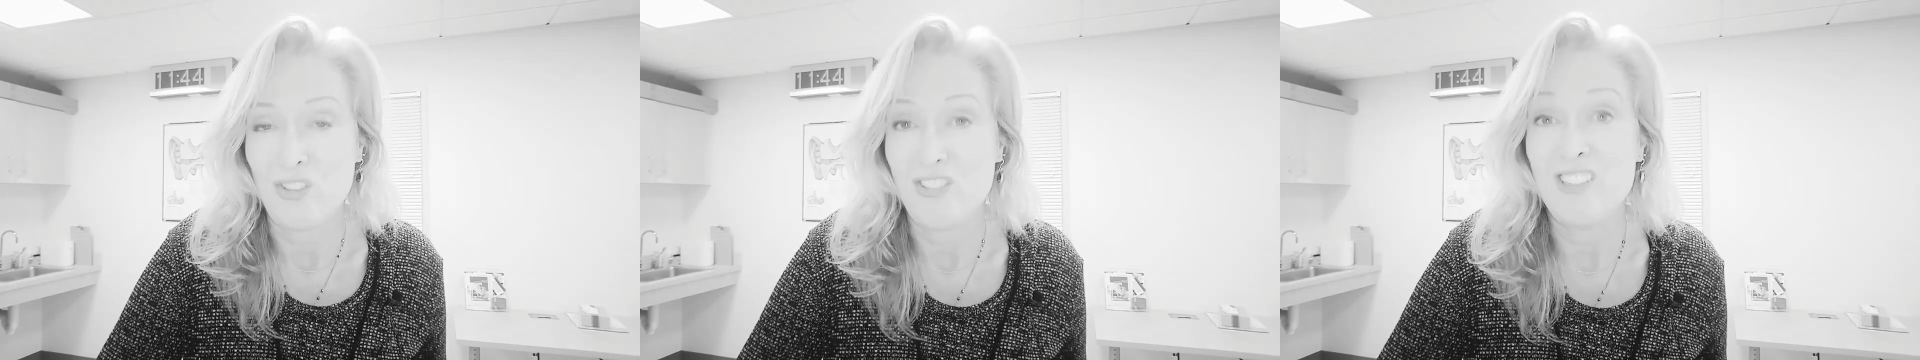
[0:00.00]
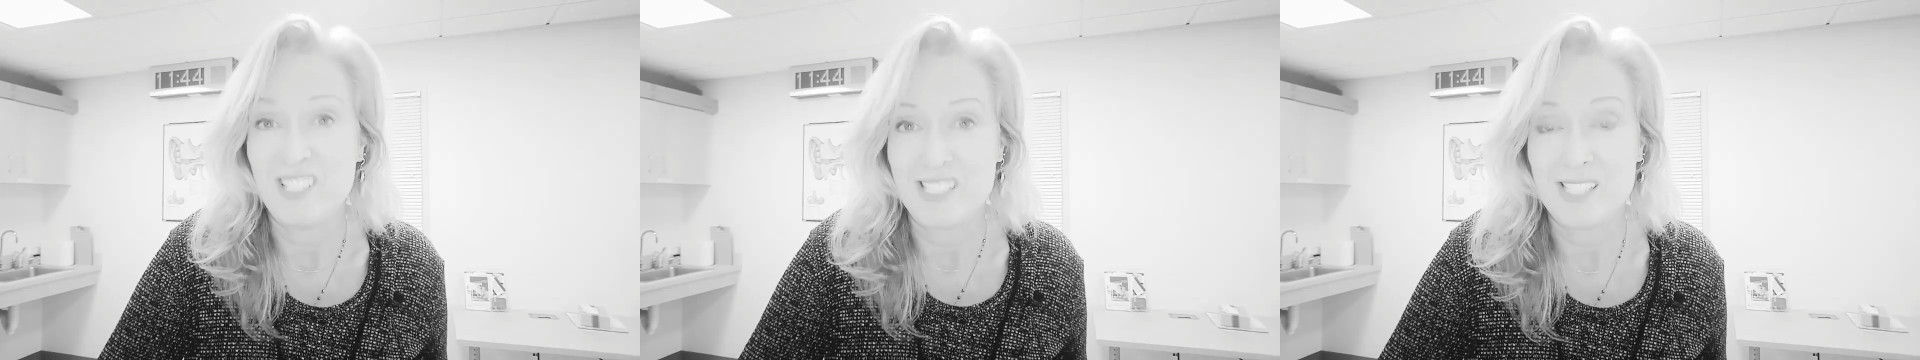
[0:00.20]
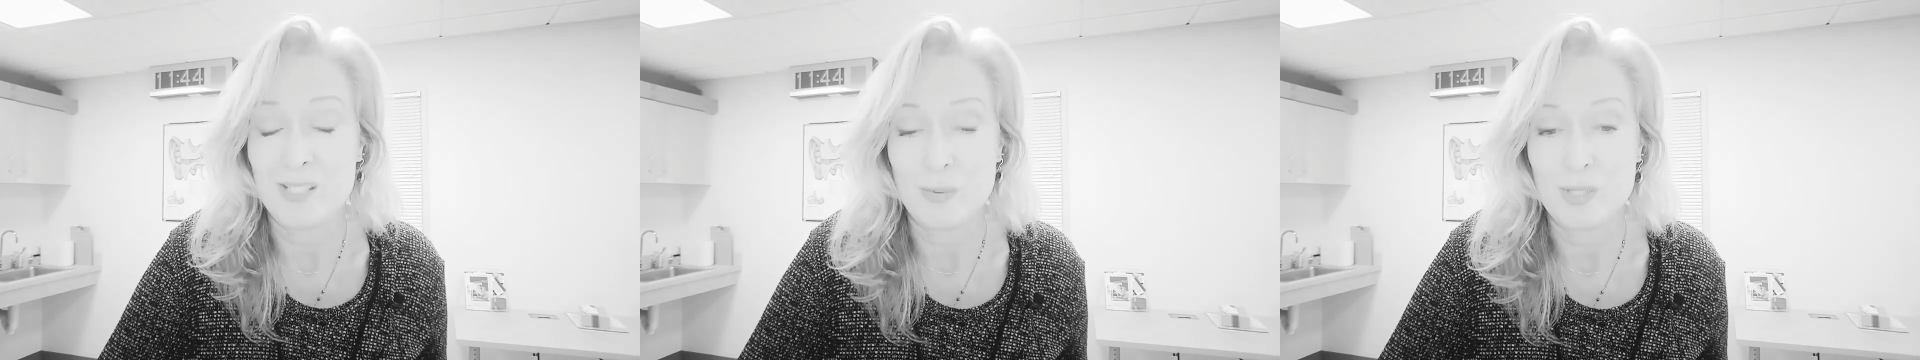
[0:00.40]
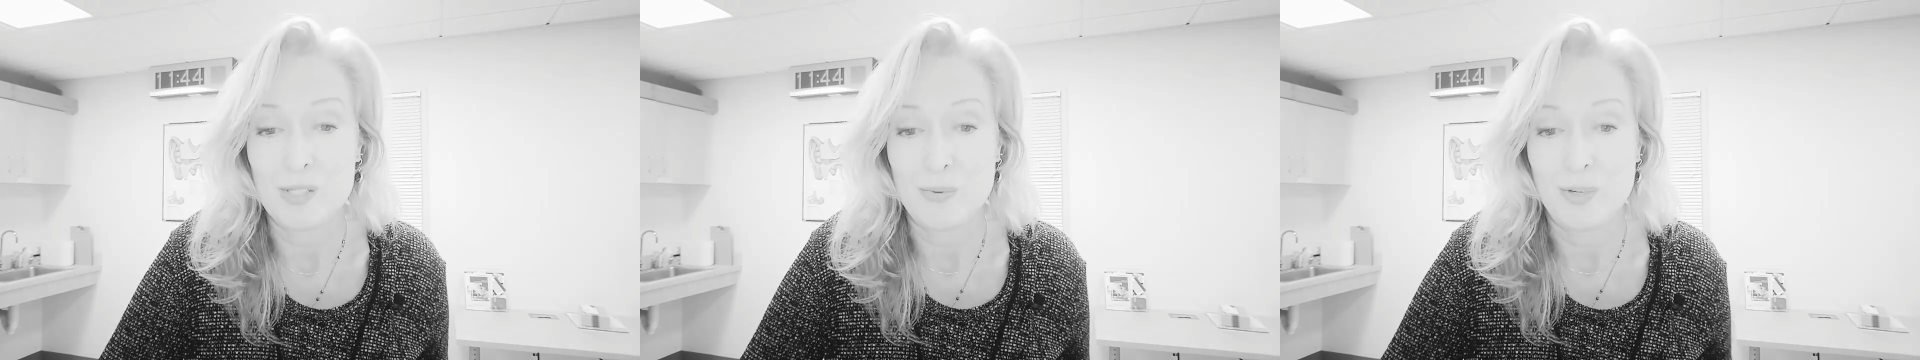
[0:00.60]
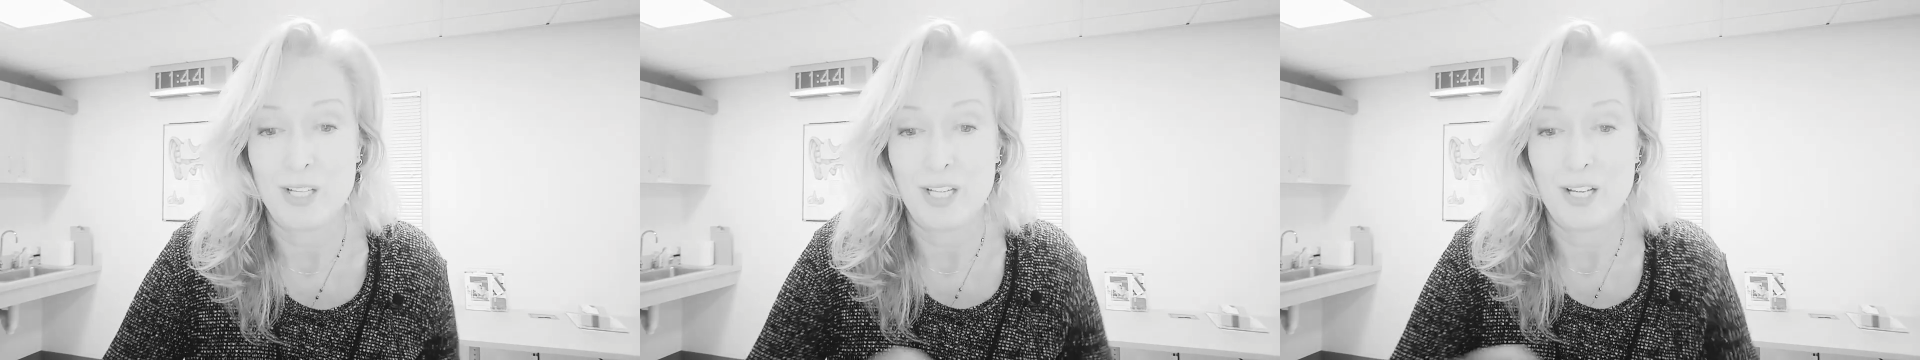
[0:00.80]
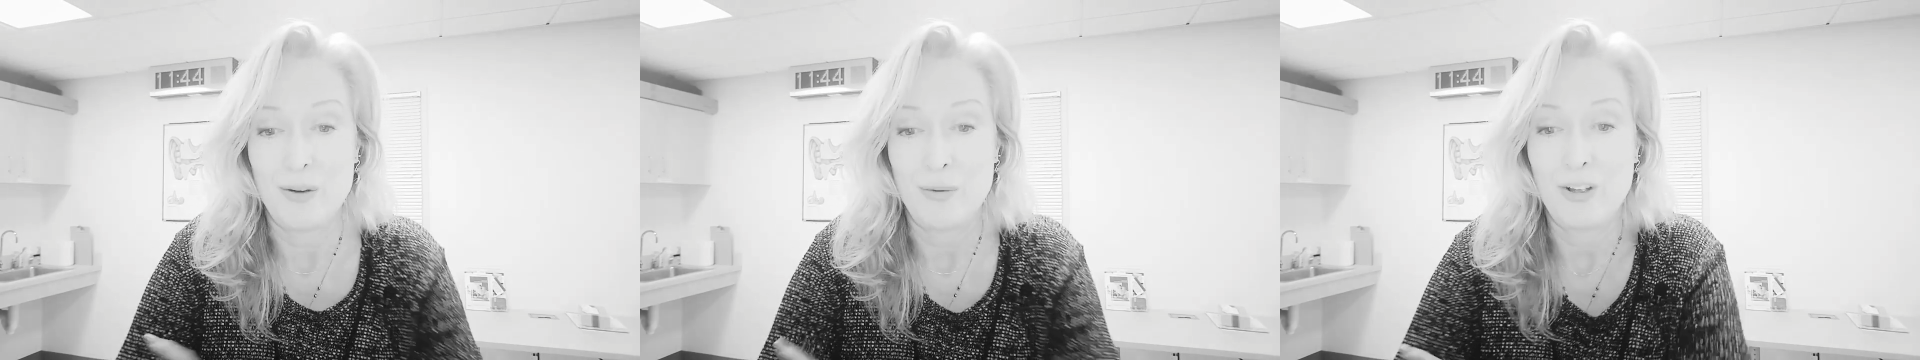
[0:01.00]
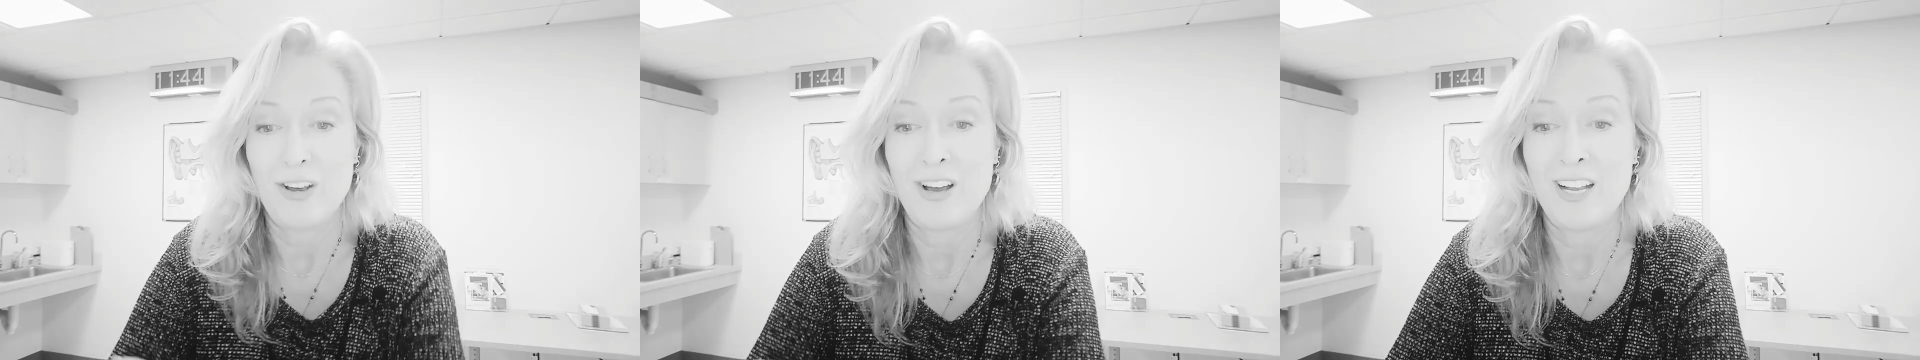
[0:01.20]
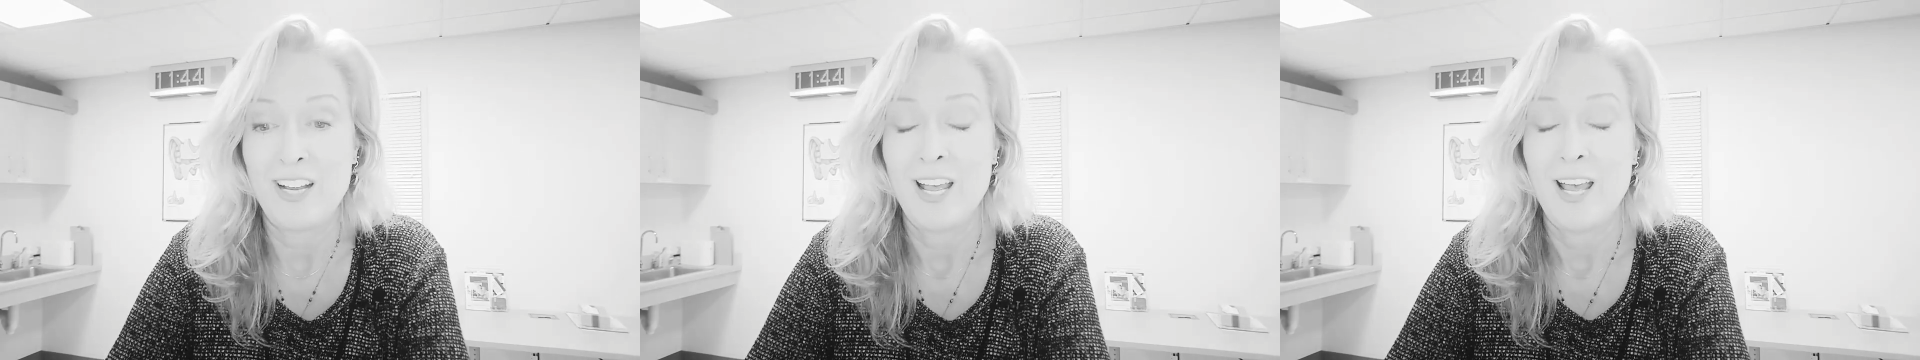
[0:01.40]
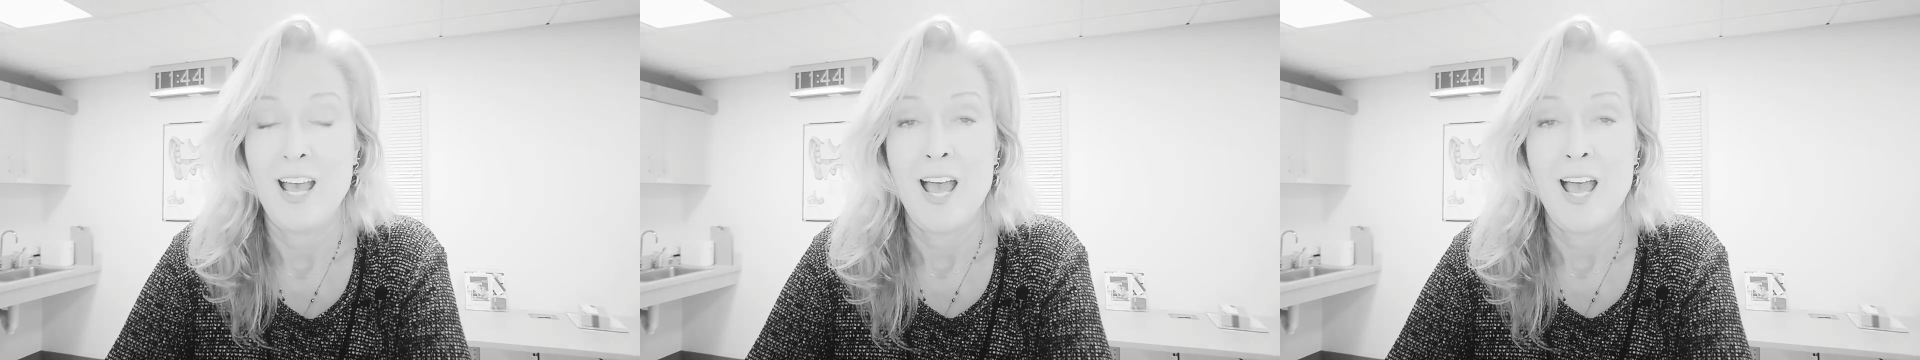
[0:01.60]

this is what's really going on.